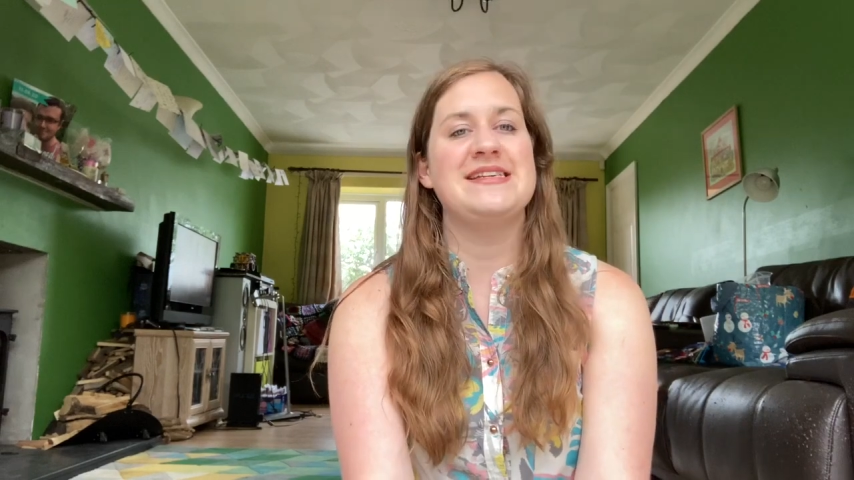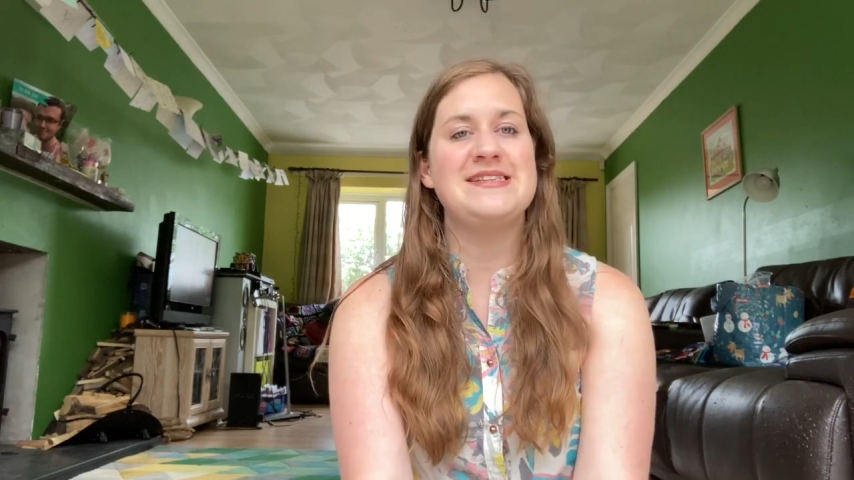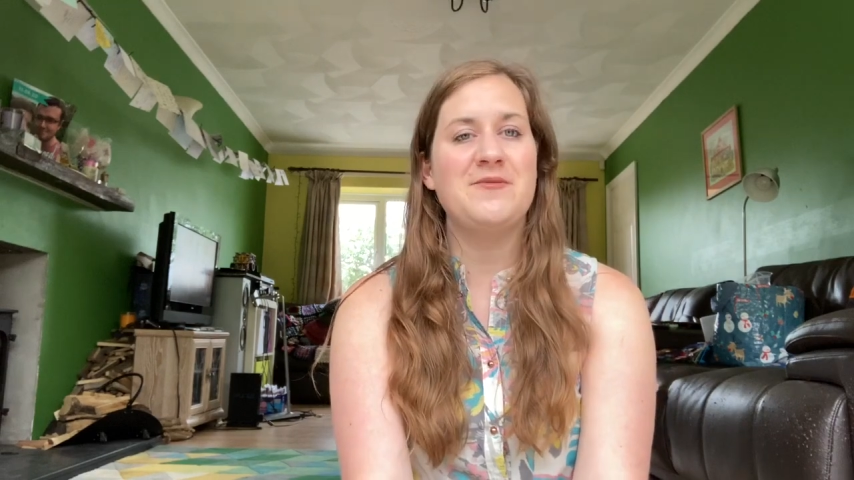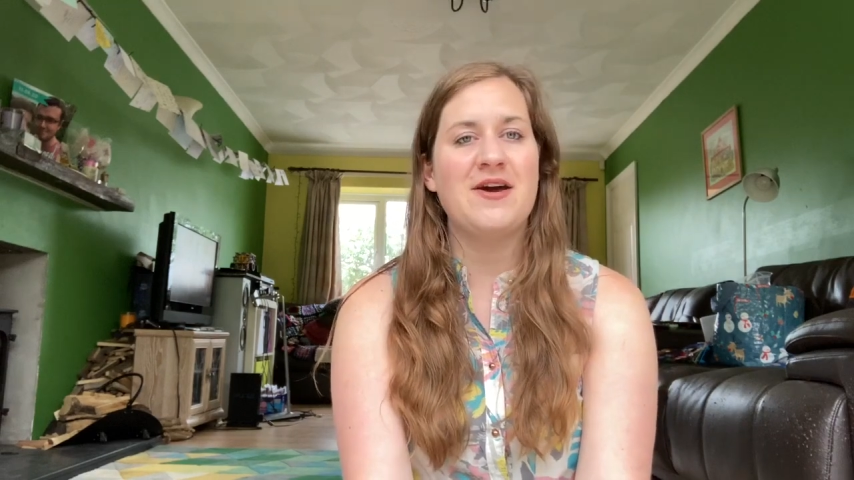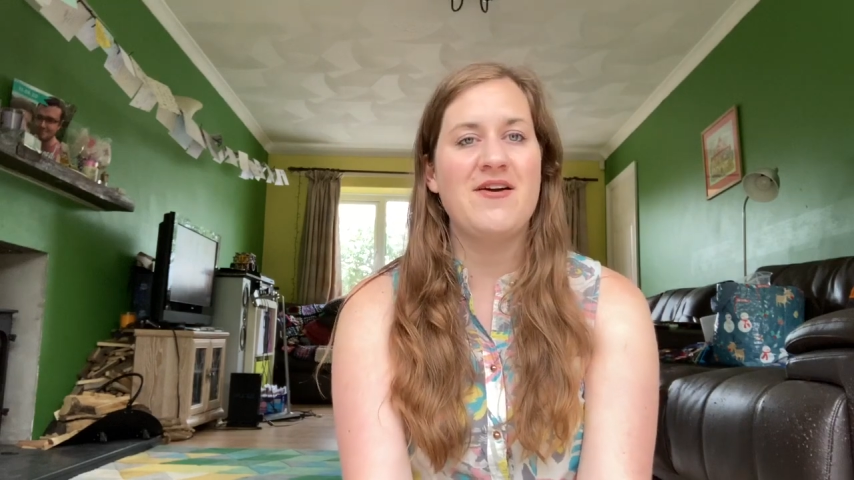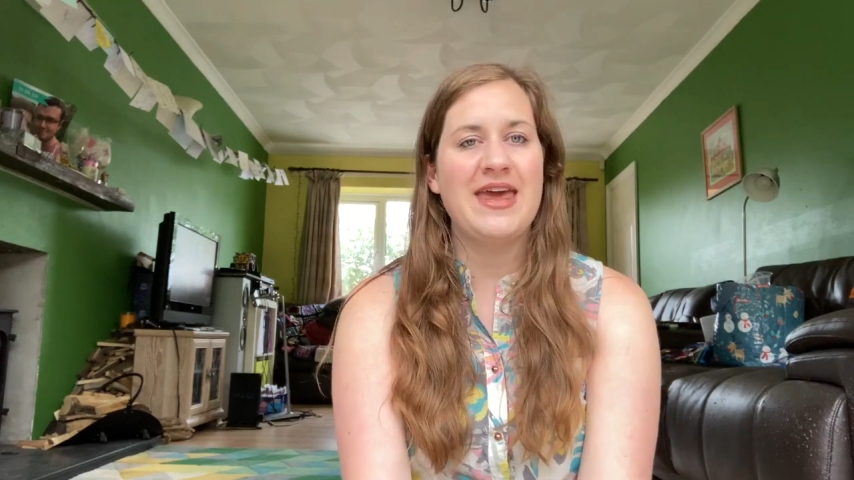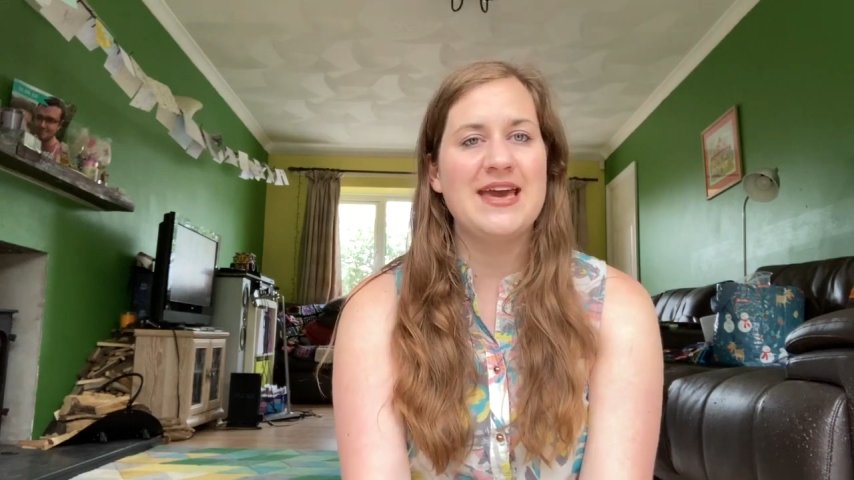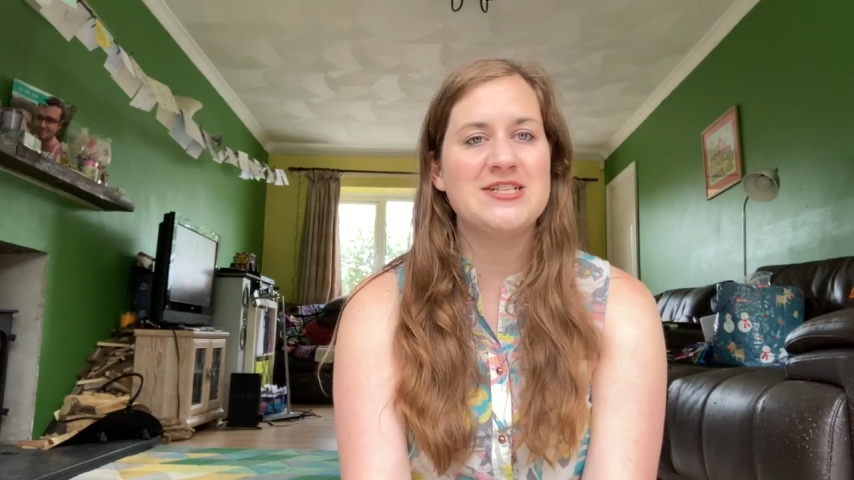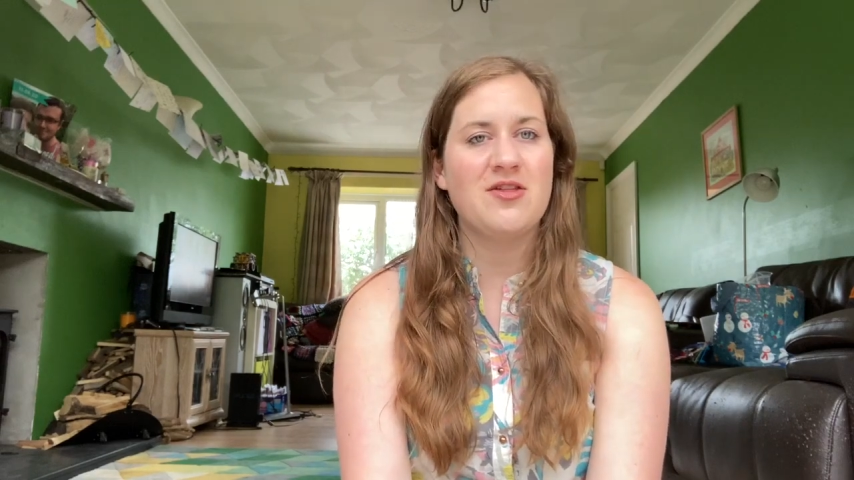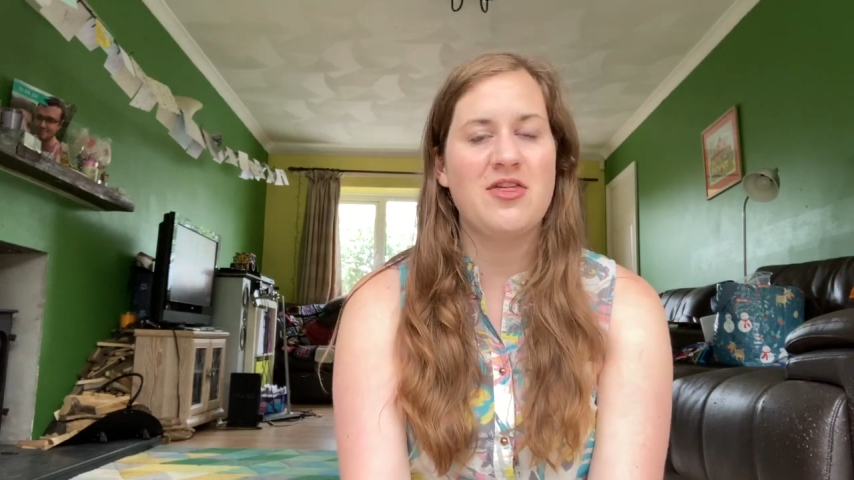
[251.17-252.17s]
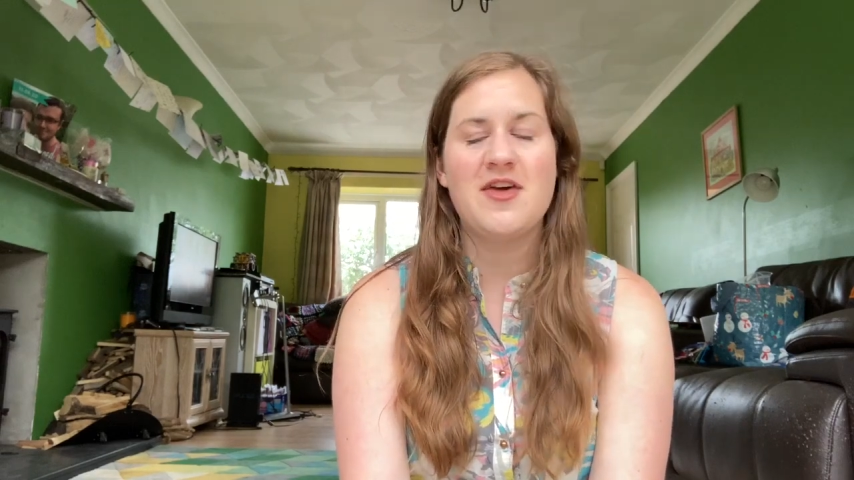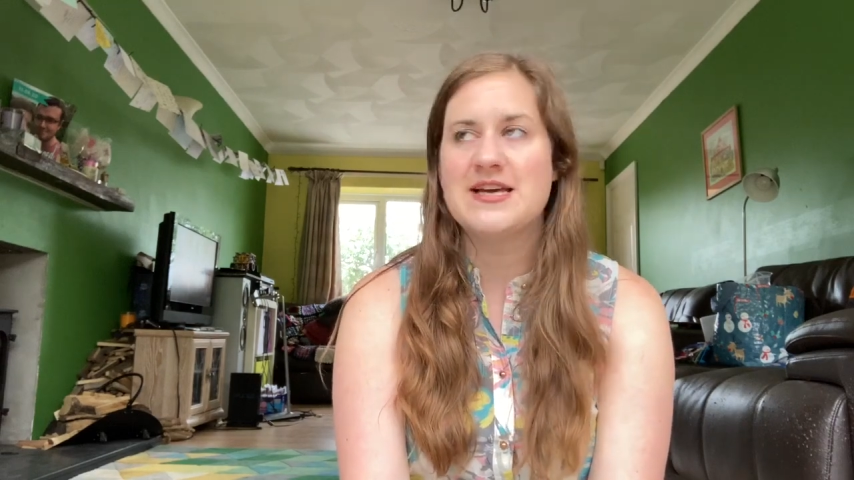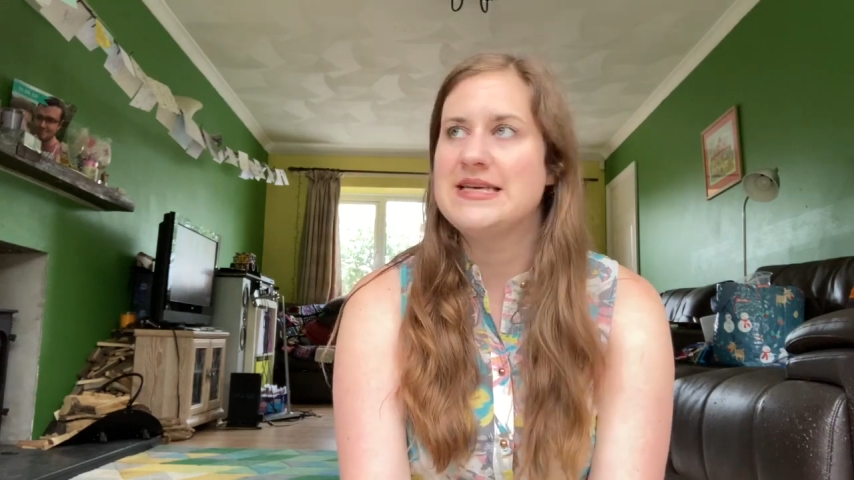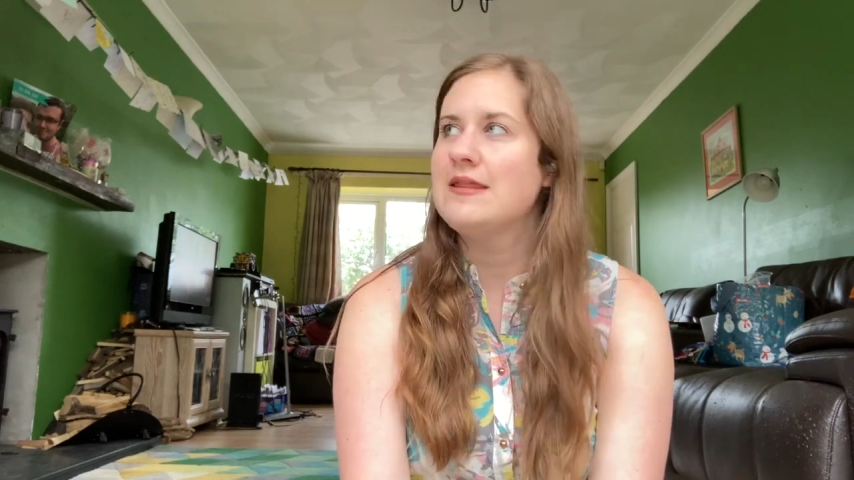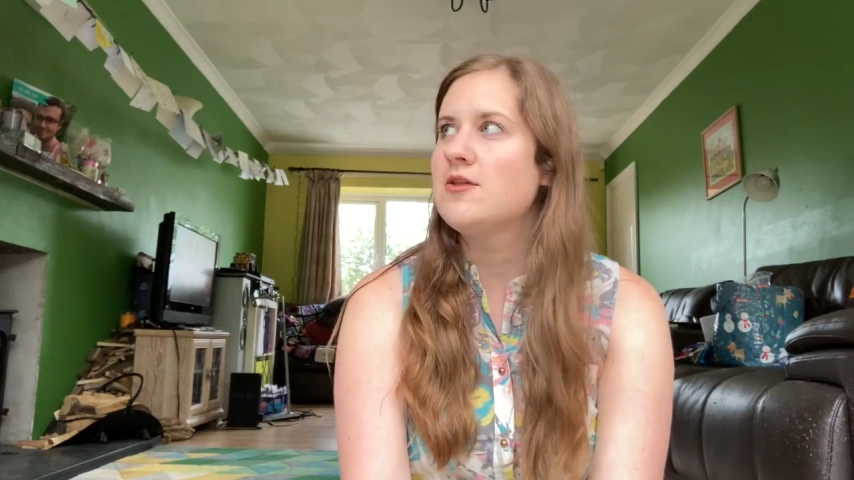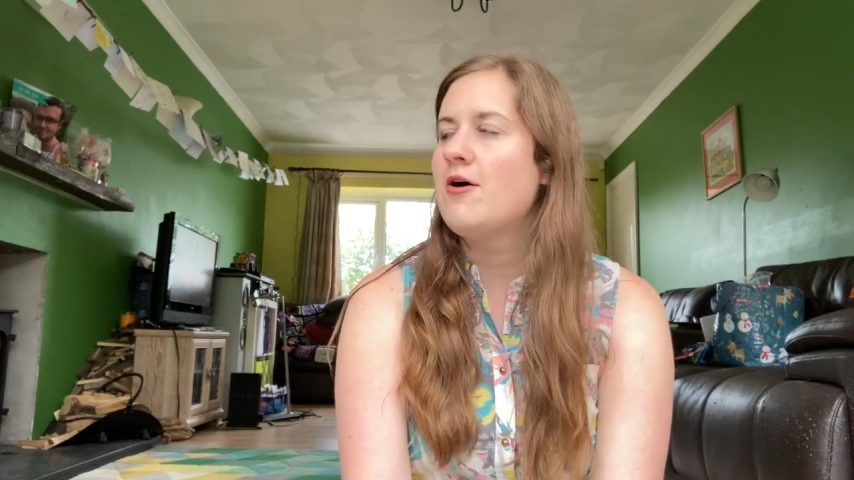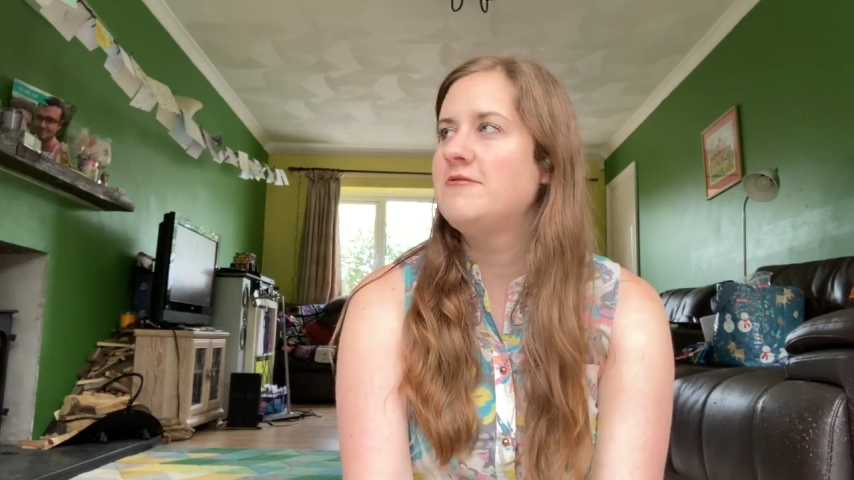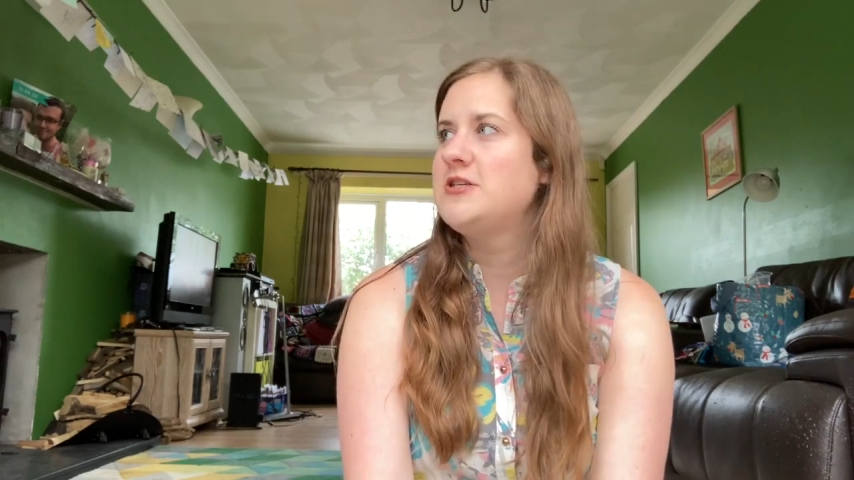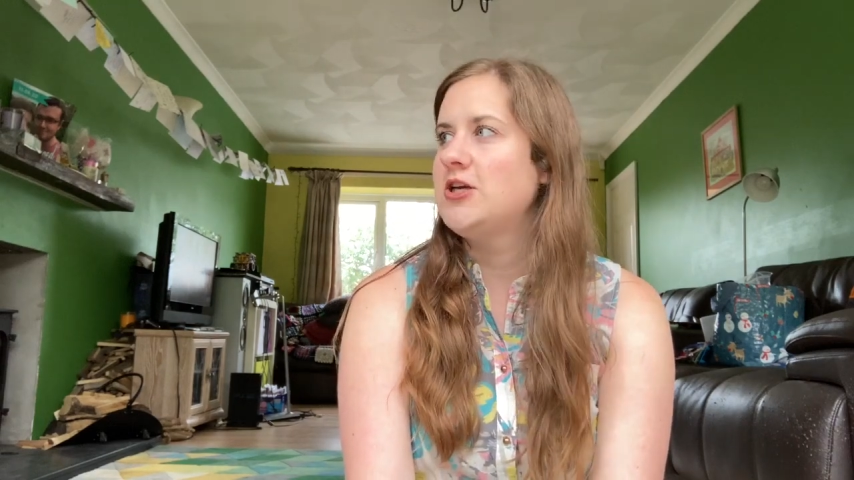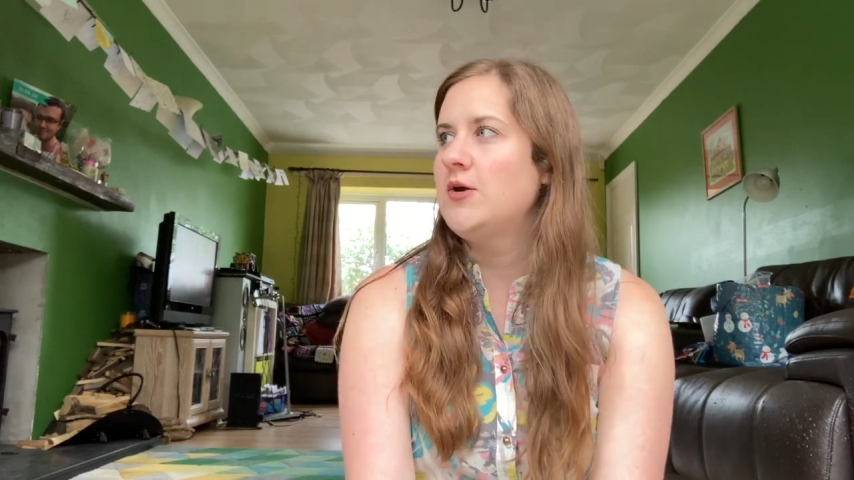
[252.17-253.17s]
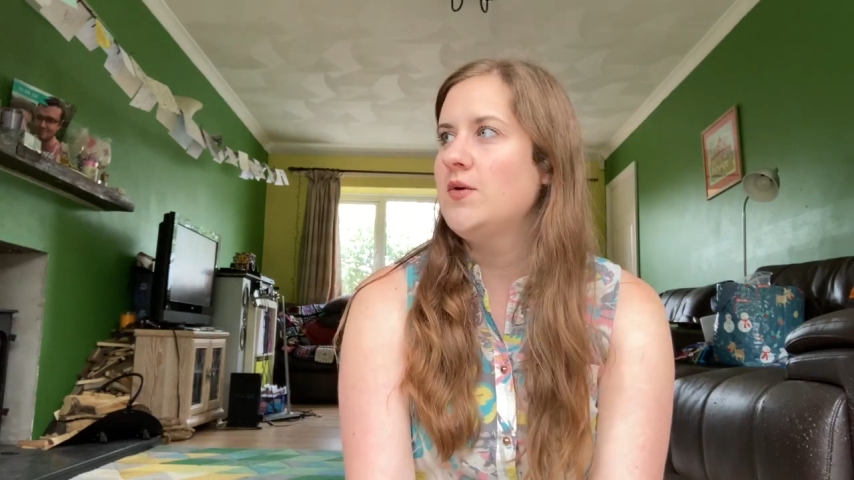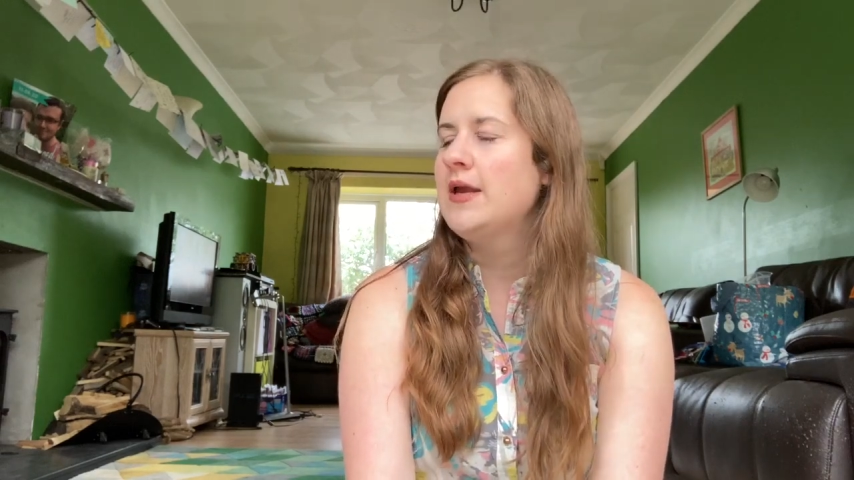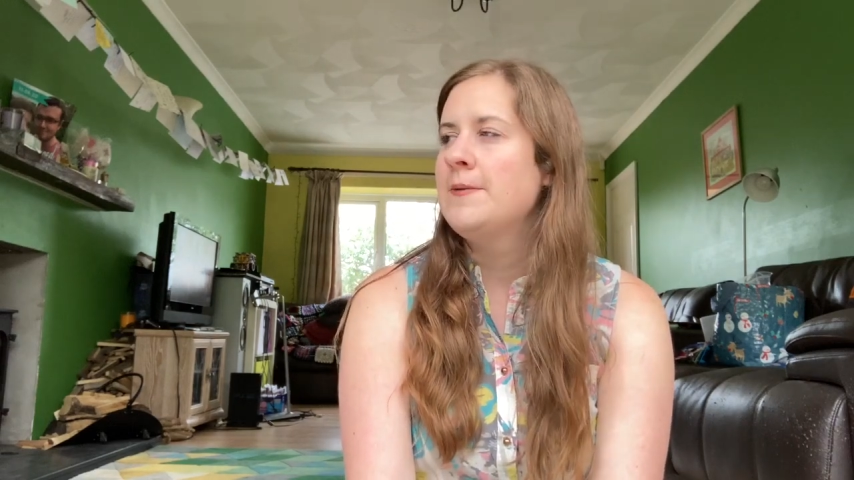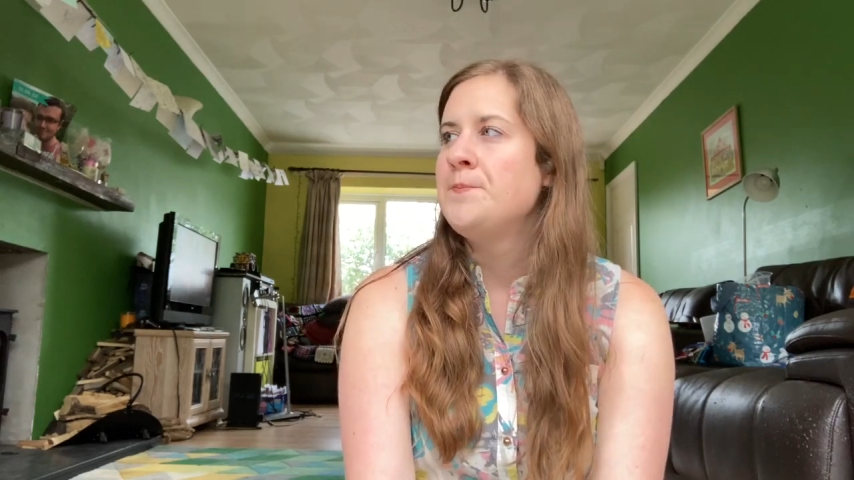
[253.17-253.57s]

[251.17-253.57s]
So we got engaged on the 13th of June.